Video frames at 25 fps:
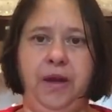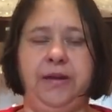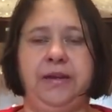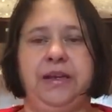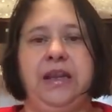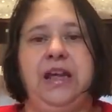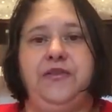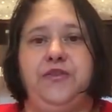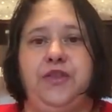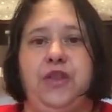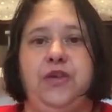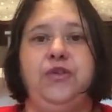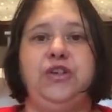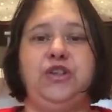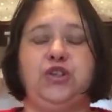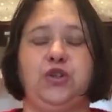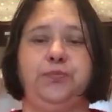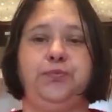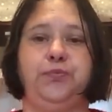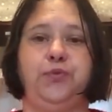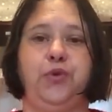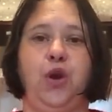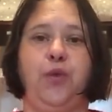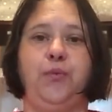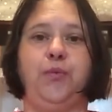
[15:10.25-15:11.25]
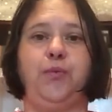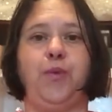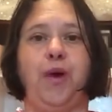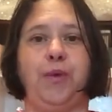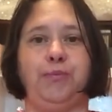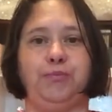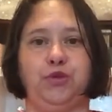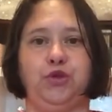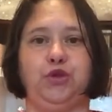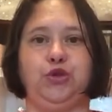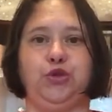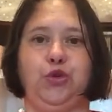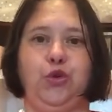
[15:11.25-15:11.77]
and if there is a problem
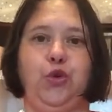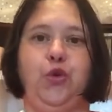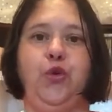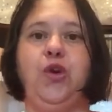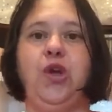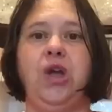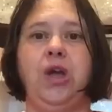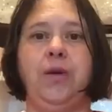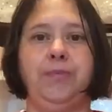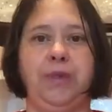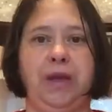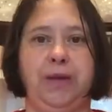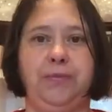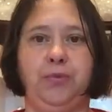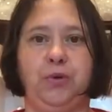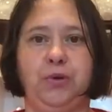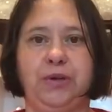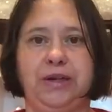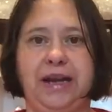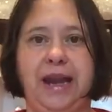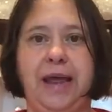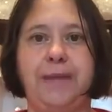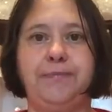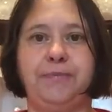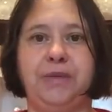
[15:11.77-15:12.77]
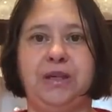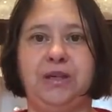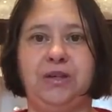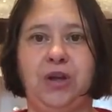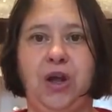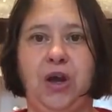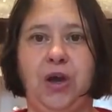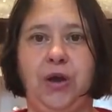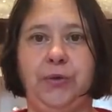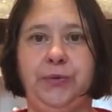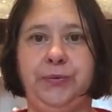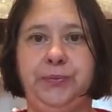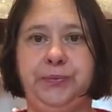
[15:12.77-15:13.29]
I'm sure people would let me
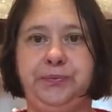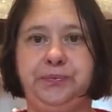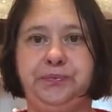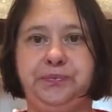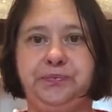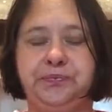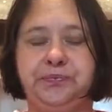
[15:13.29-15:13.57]
know.